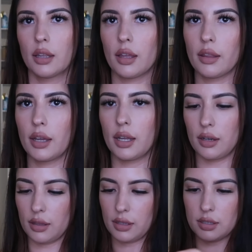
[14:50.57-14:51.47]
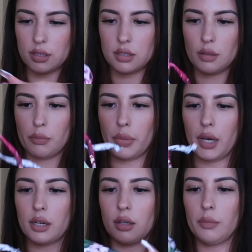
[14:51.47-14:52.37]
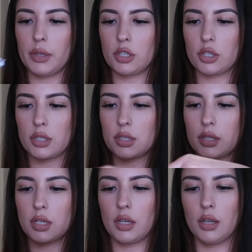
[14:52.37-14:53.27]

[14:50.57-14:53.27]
and then this is the bottom it's just